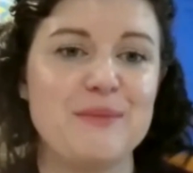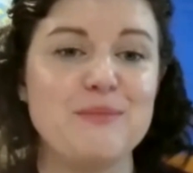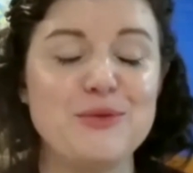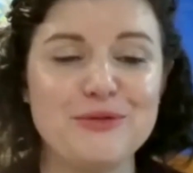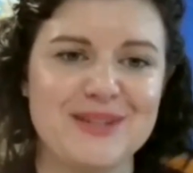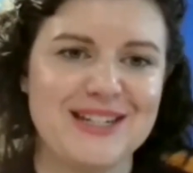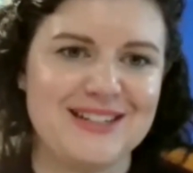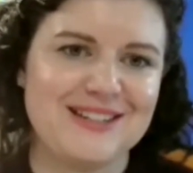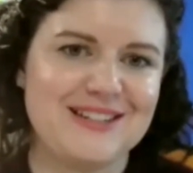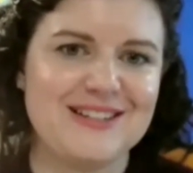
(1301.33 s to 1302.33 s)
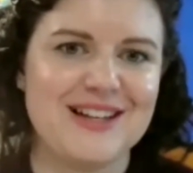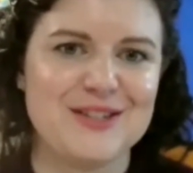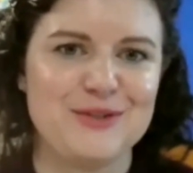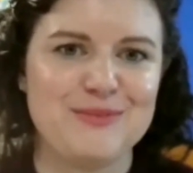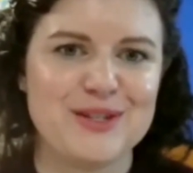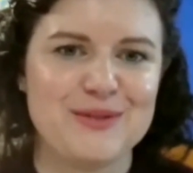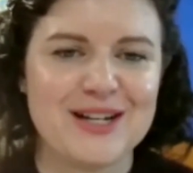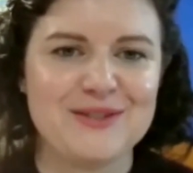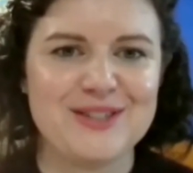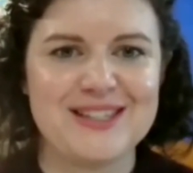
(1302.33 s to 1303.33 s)
that movement into the classroom. So
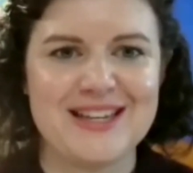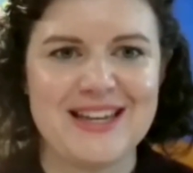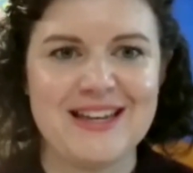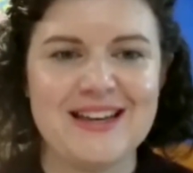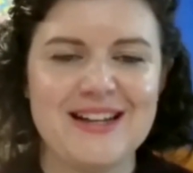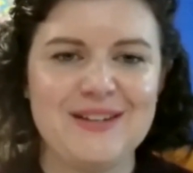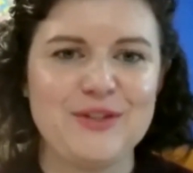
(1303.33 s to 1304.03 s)
I could see,